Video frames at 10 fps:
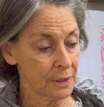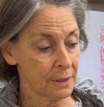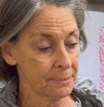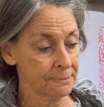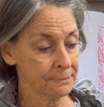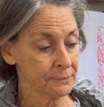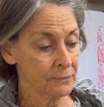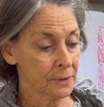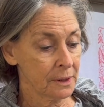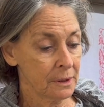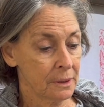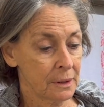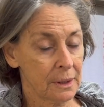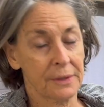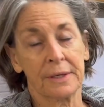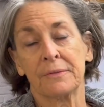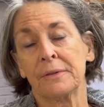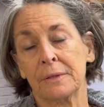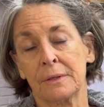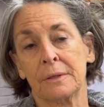um, I'll think of
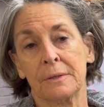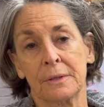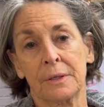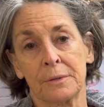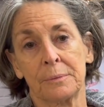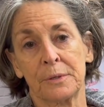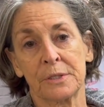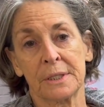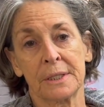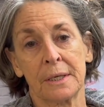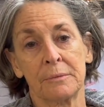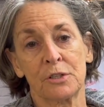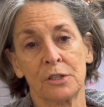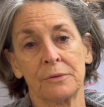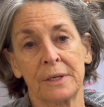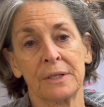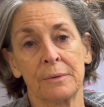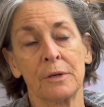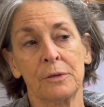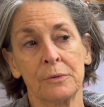the, uh, the other person's okay. name. She no.
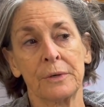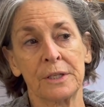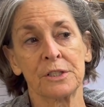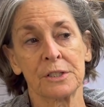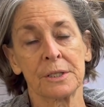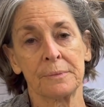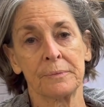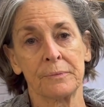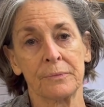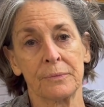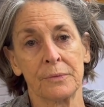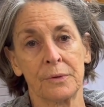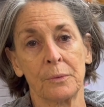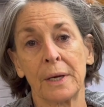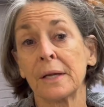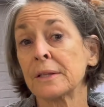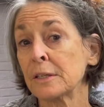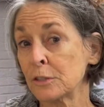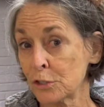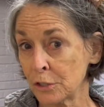who arranges them the way I
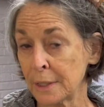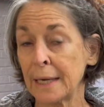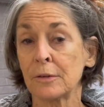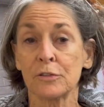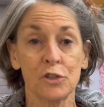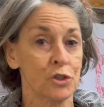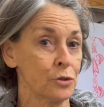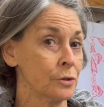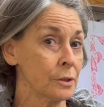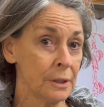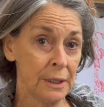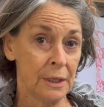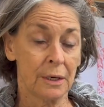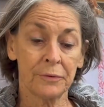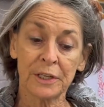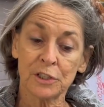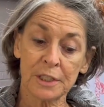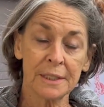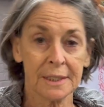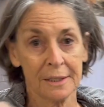think you should. Aaron yeah. Schuerr
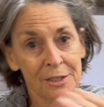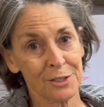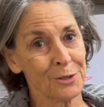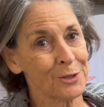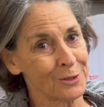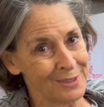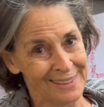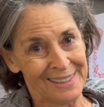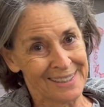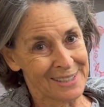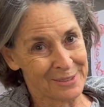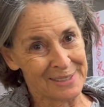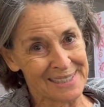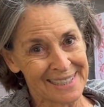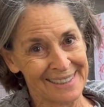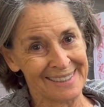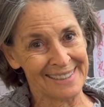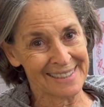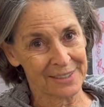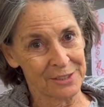arranges his in a oh, circle. Okay. So he's oh.
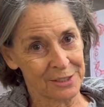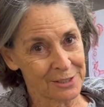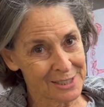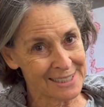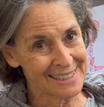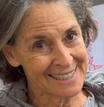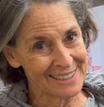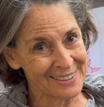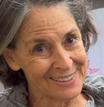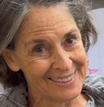got he's got the darks in the center